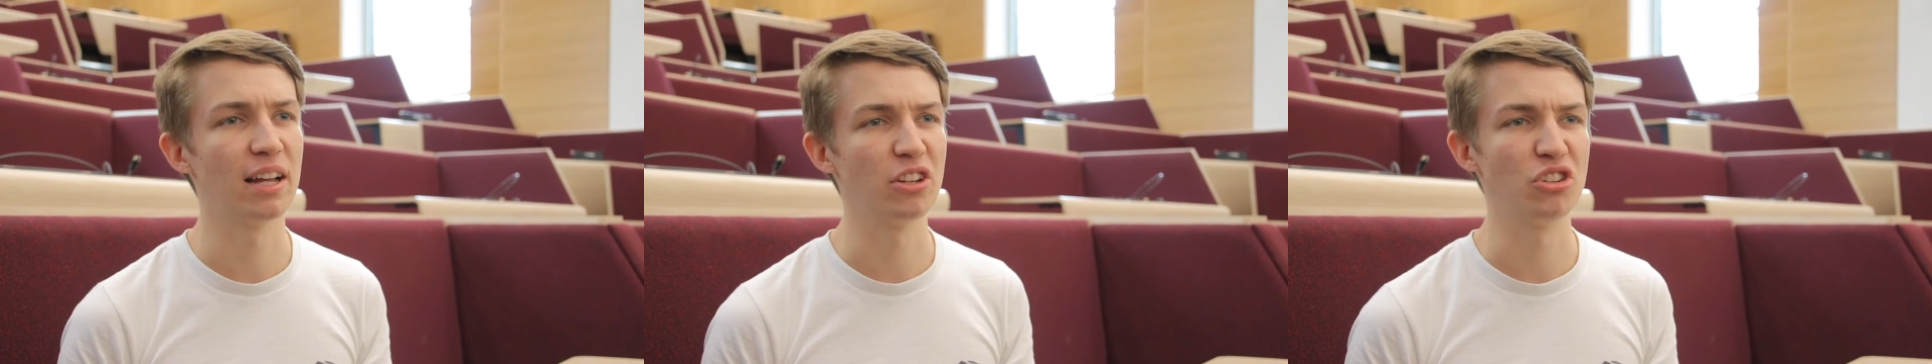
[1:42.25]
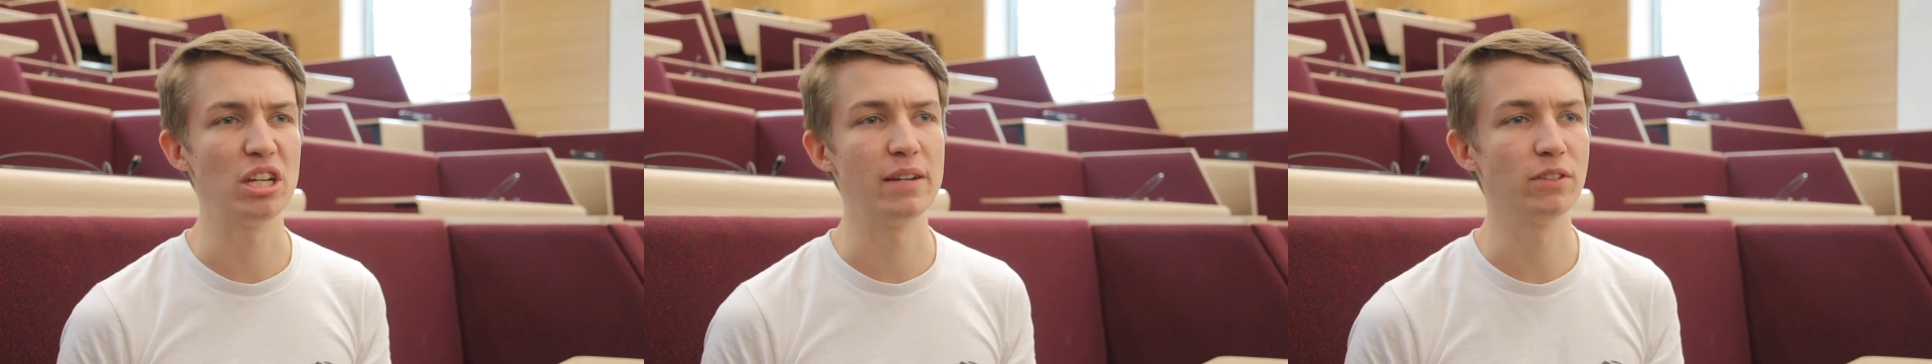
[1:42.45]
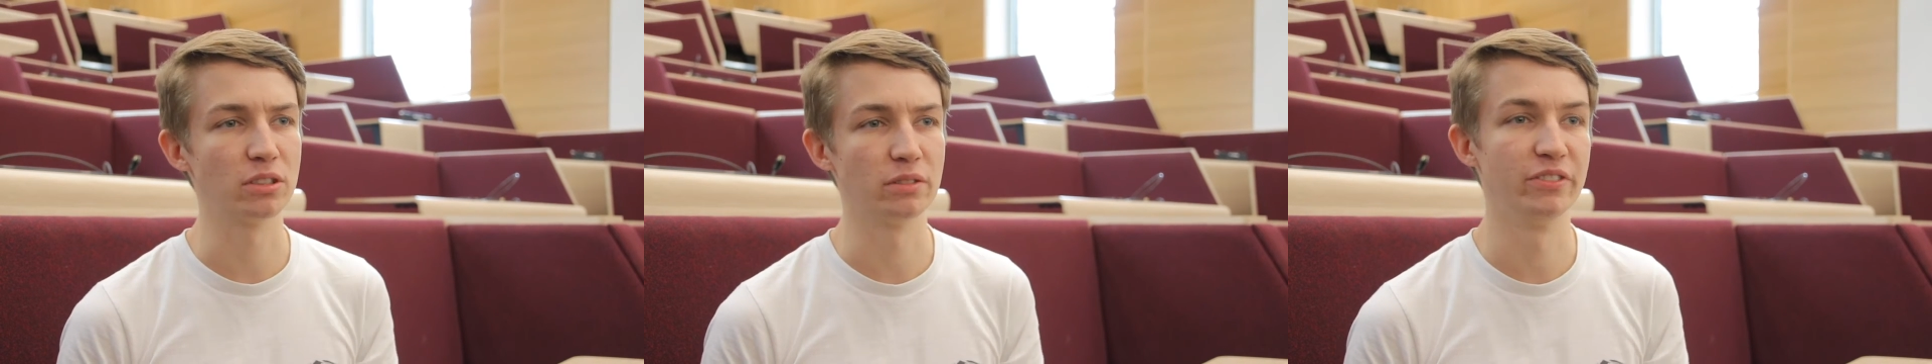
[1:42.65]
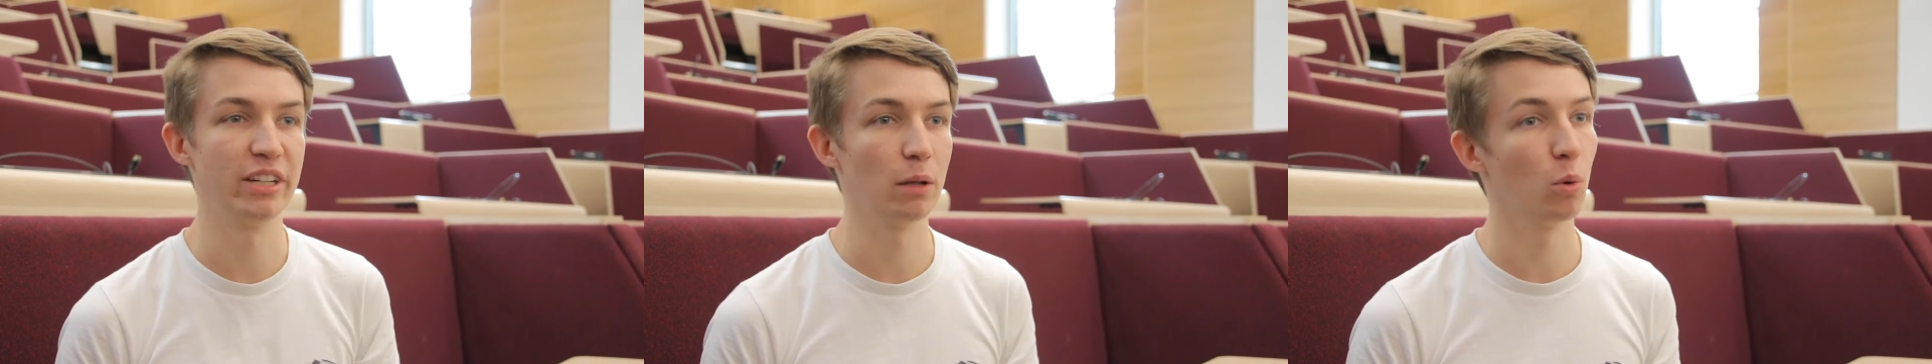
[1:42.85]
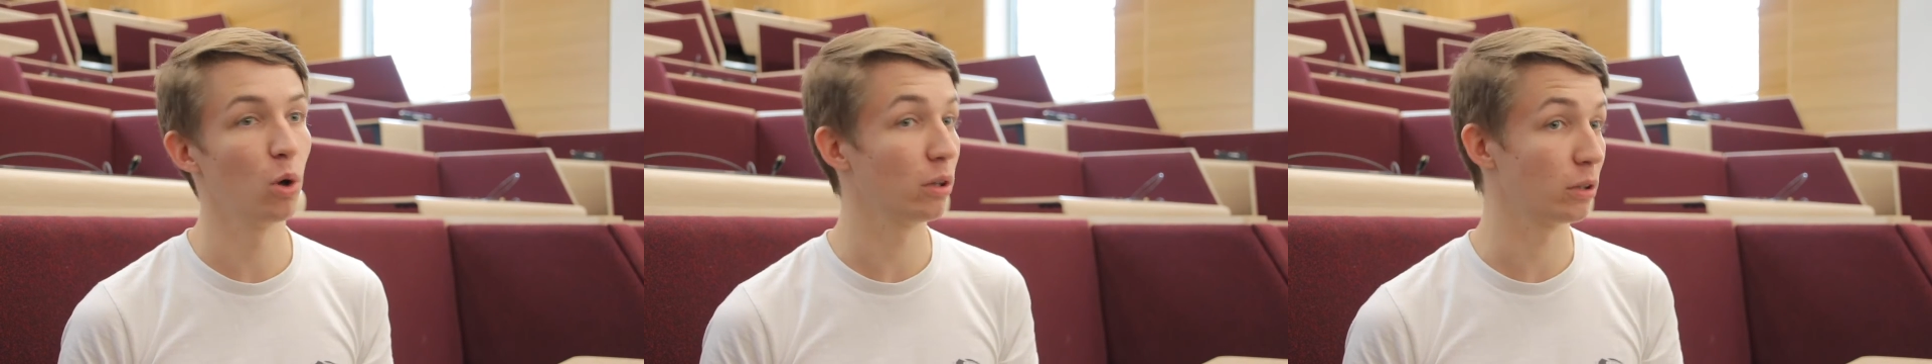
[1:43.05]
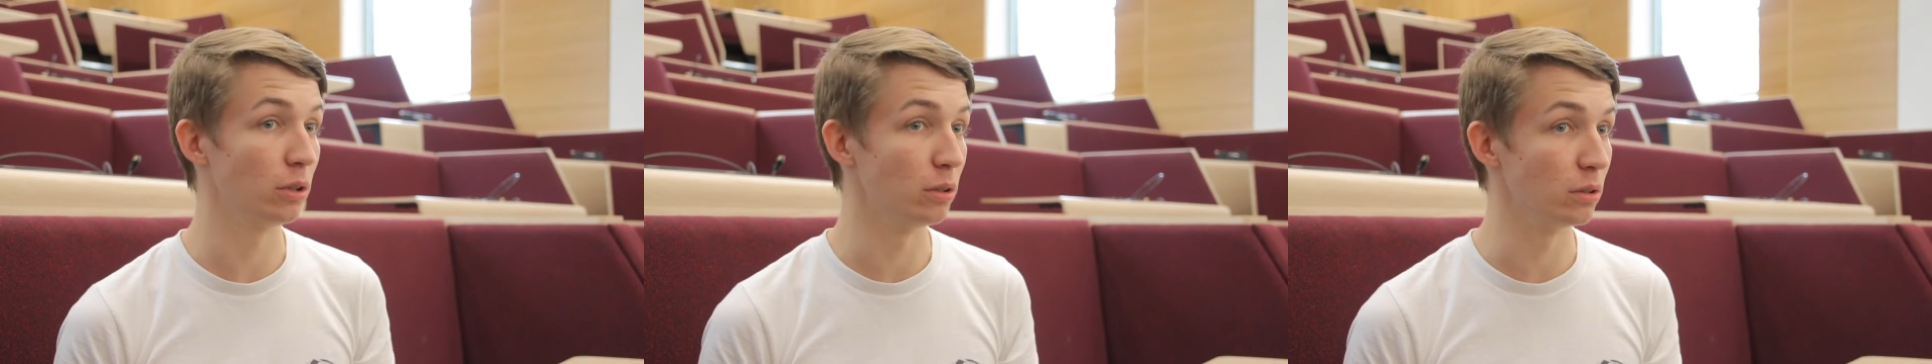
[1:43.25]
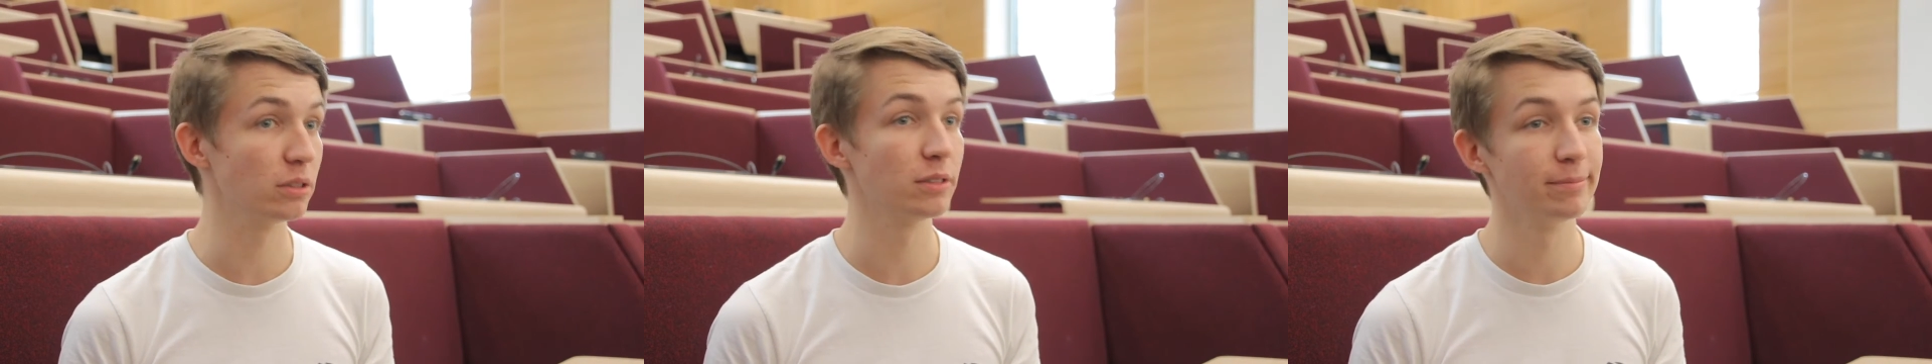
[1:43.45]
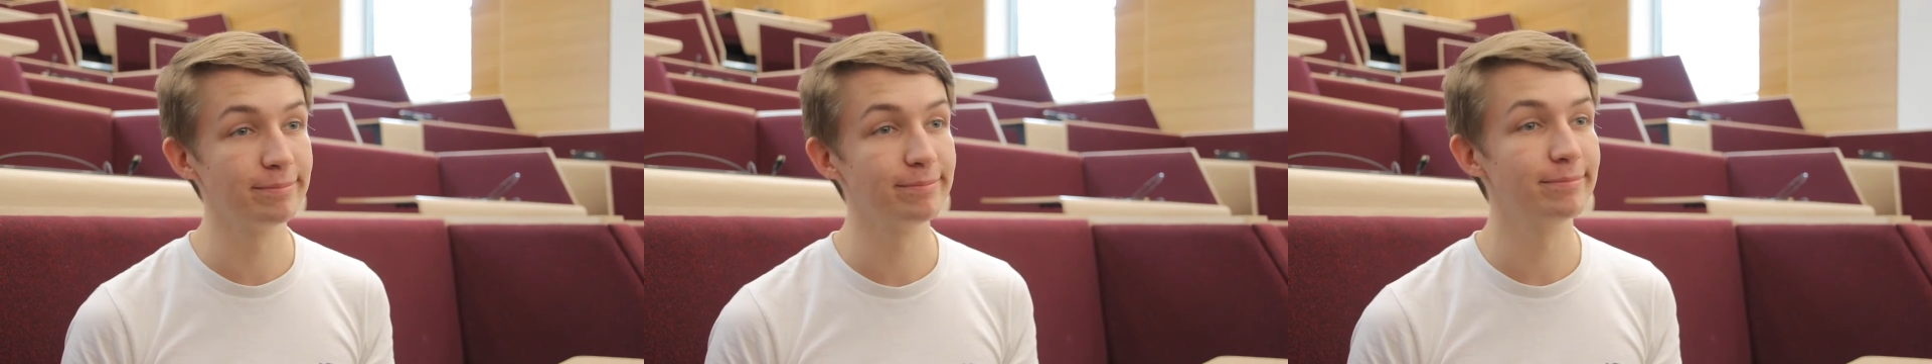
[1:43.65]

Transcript: achieving some real world goals.